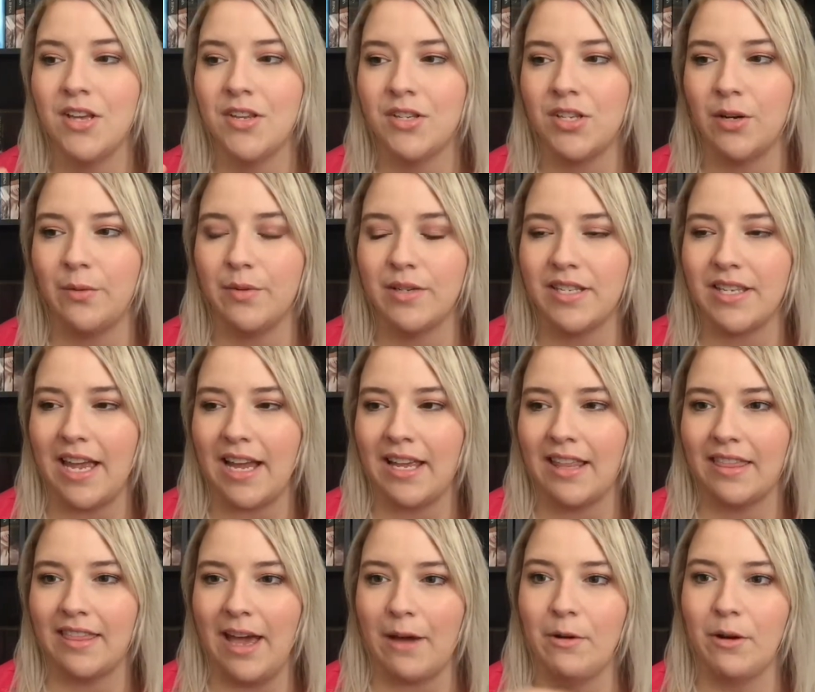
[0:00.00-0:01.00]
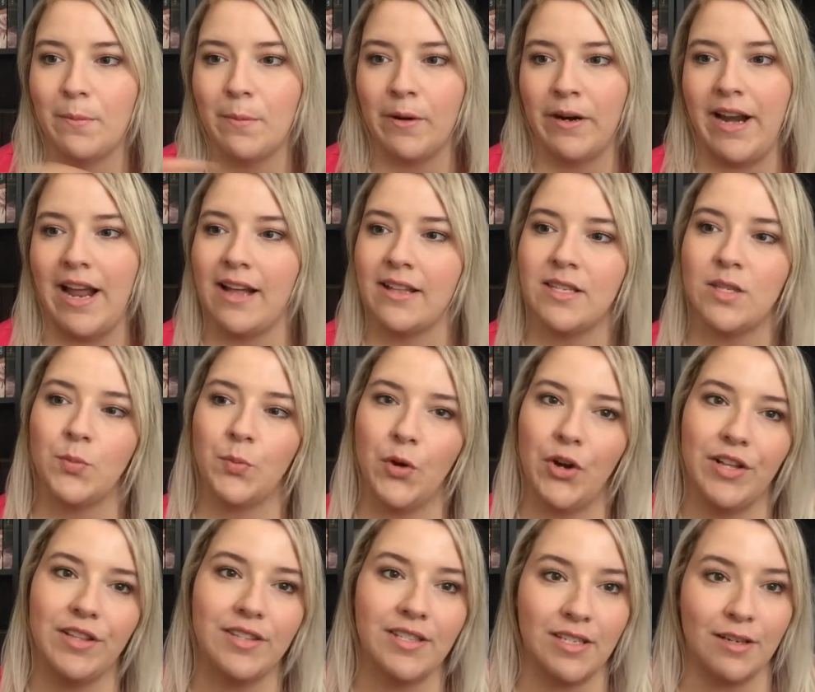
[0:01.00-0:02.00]
So it was like they would pronounce
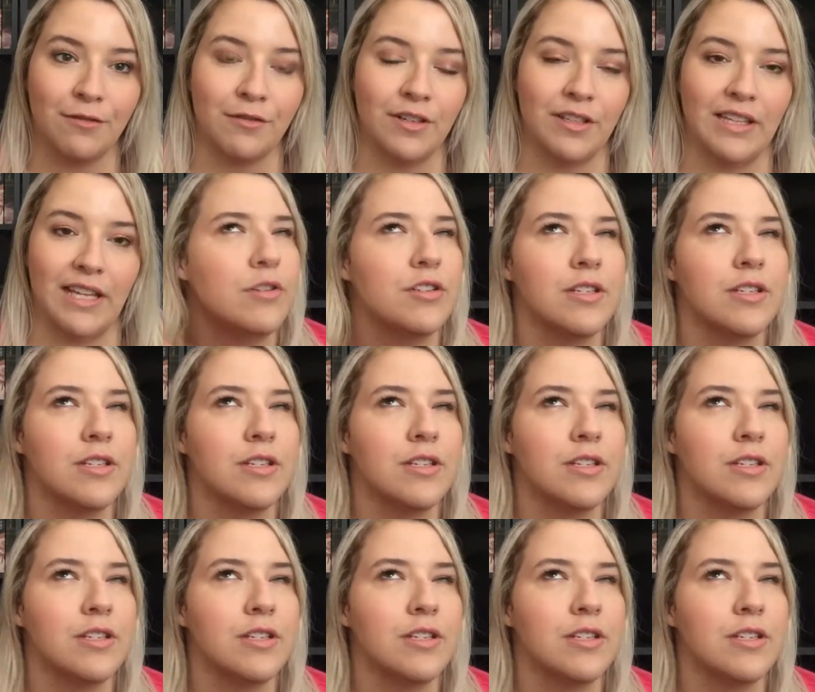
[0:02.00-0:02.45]
words differently.